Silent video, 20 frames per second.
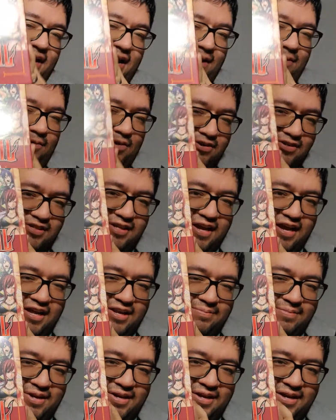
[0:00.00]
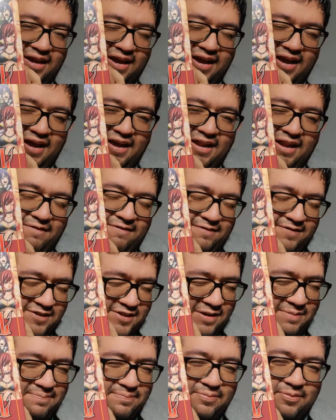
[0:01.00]
I watched the anime, and at
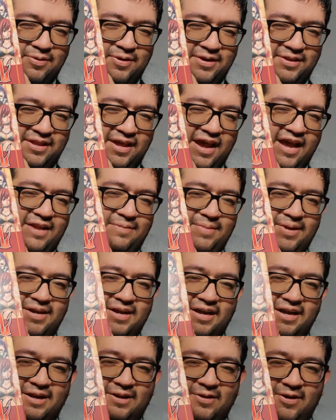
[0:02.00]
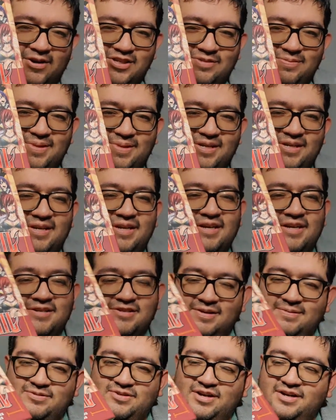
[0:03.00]
some point the anime kind of lost me.
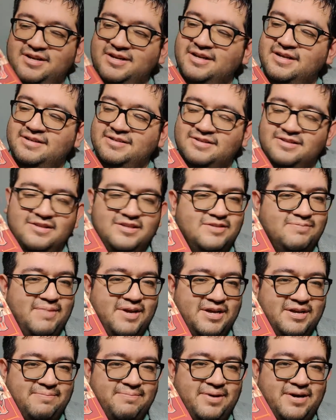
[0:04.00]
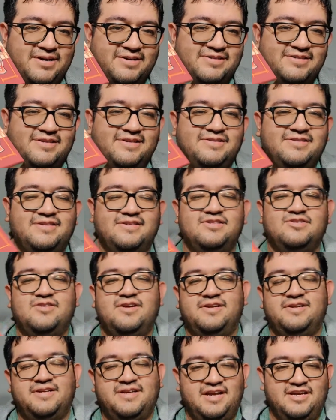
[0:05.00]
So I'm trying to get into these manga box sets and
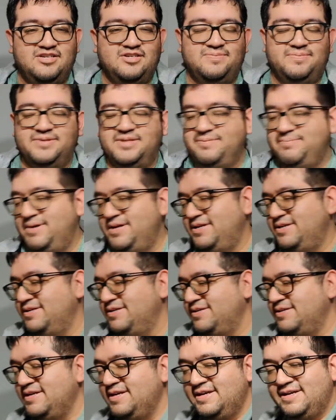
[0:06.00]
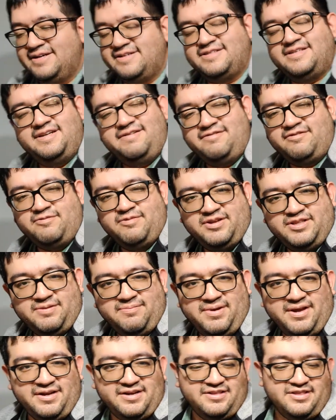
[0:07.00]
trying to catch up in the manga, because I never read the
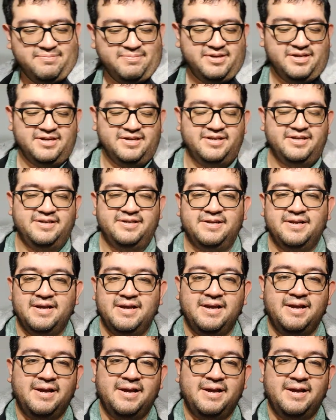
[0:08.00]
manga in the beginning.